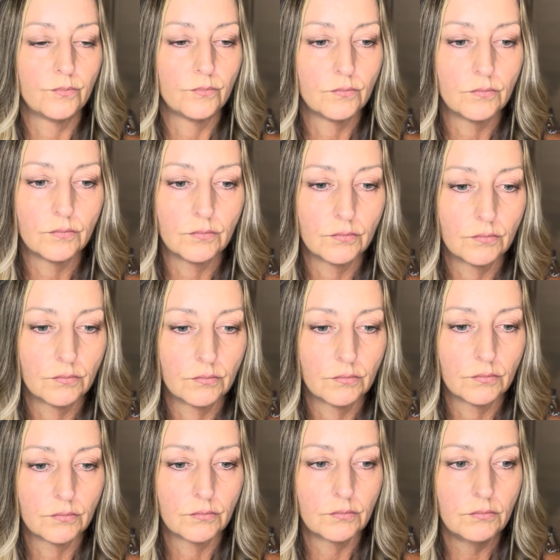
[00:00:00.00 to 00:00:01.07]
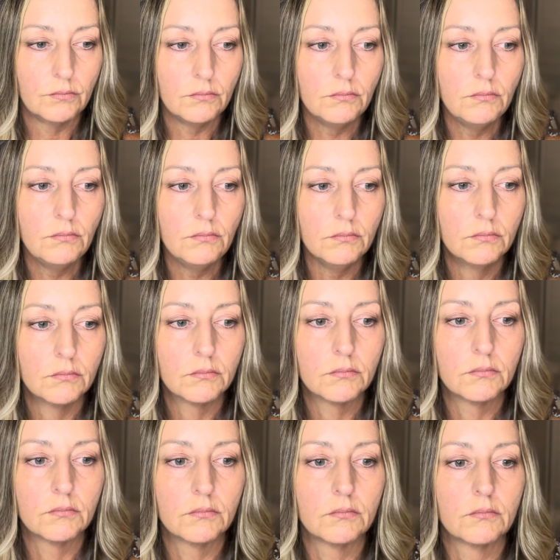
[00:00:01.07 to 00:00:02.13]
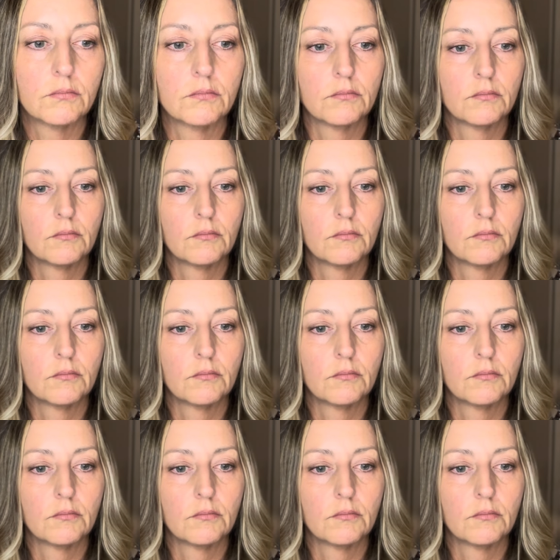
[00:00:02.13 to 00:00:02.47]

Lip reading: Nothing is said.